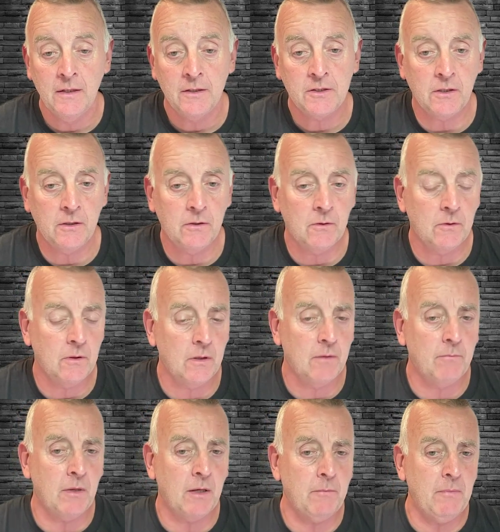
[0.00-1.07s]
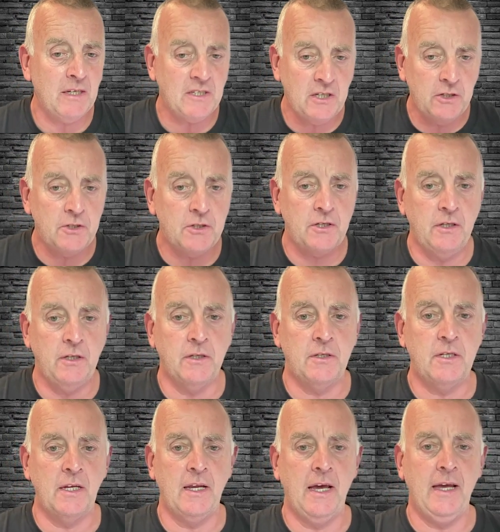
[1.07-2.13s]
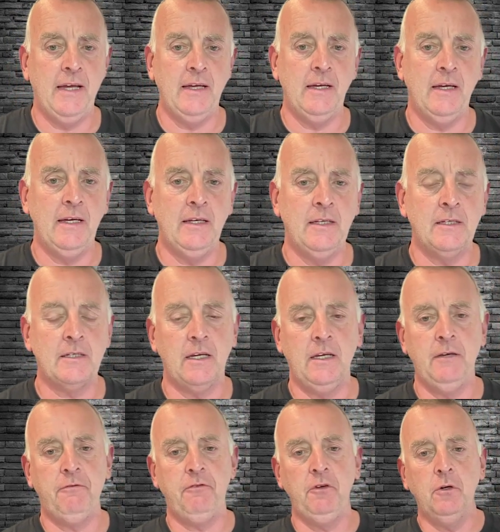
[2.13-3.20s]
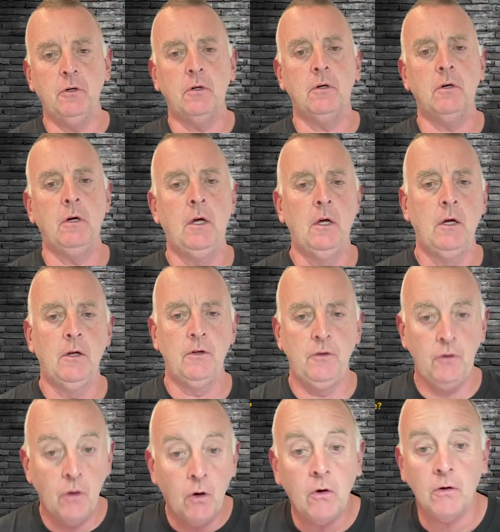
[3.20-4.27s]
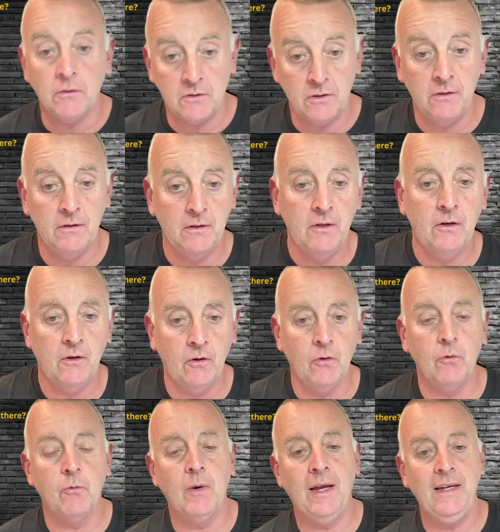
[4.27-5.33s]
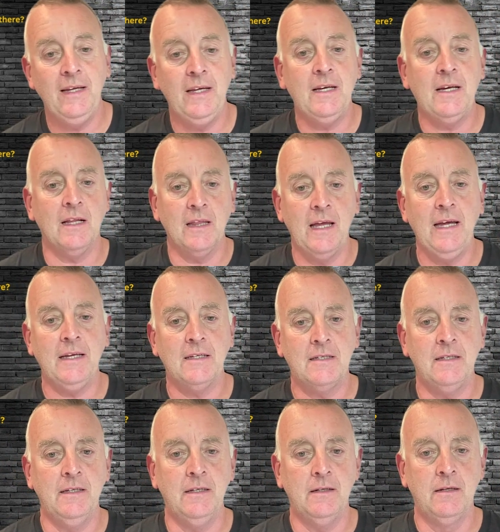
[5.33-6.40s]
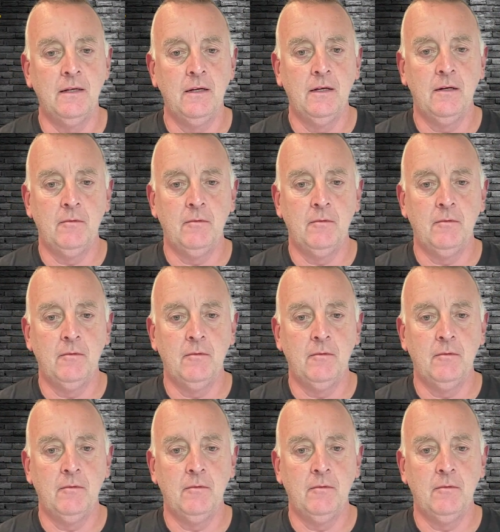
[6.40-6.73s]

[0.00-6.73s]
So, my message to you today is if you're not already collecting